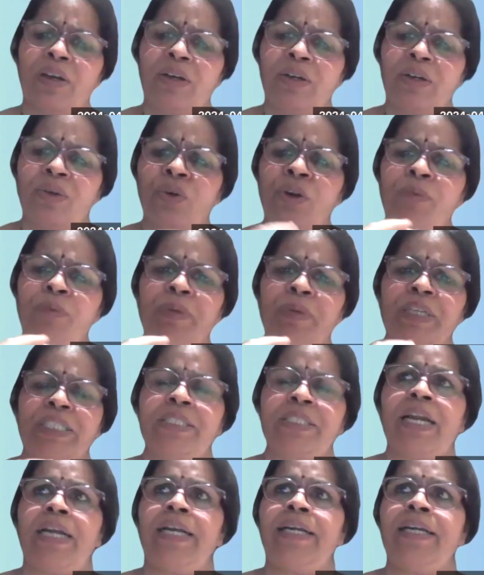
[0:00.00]
good
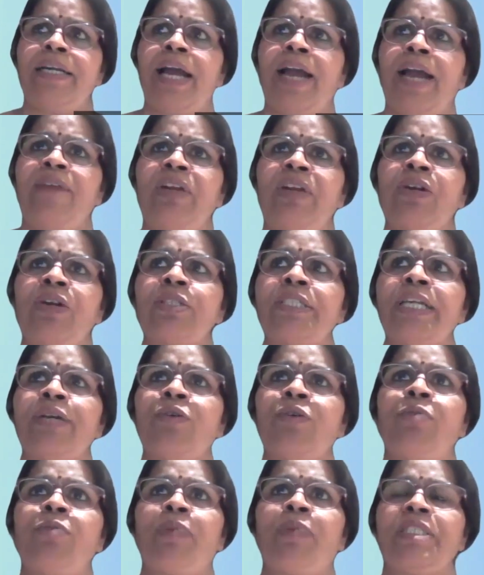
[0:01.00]
personality. I will not say
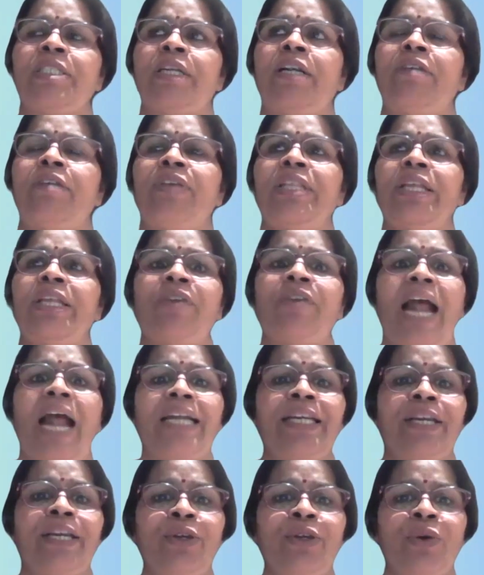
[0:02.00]
good personality, with your
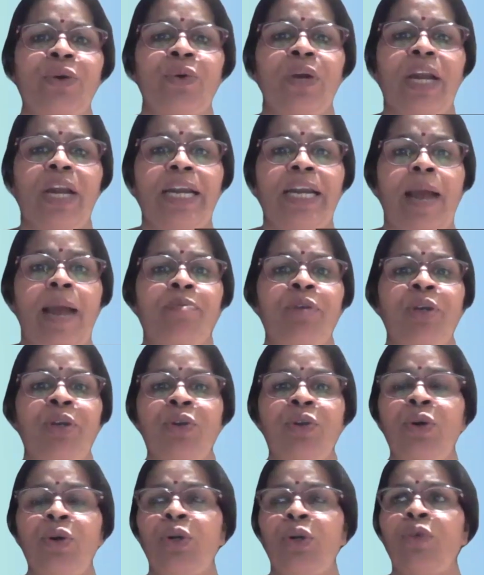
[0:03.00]
attitude and
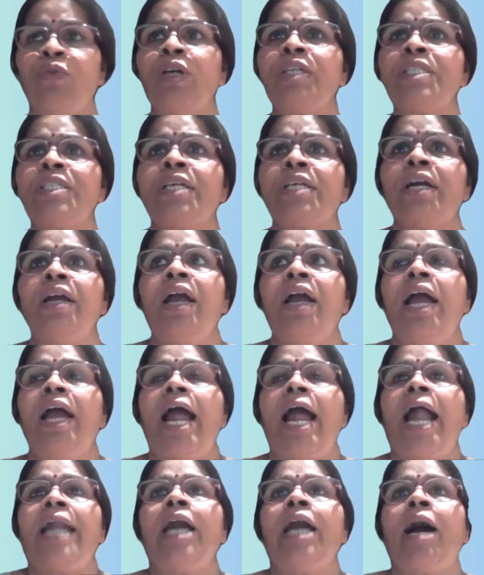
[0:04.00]
aptitude towards
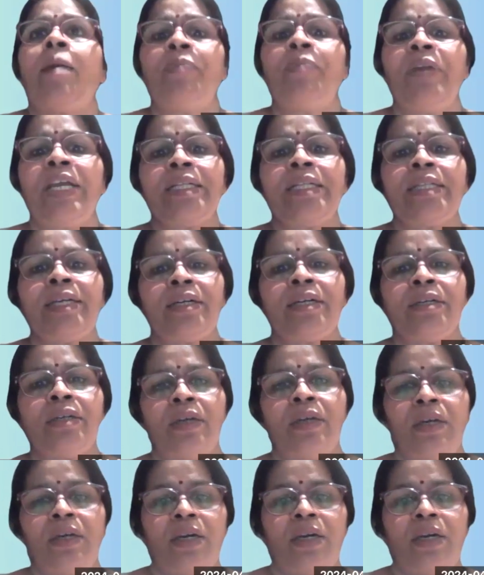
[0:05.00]
adopting the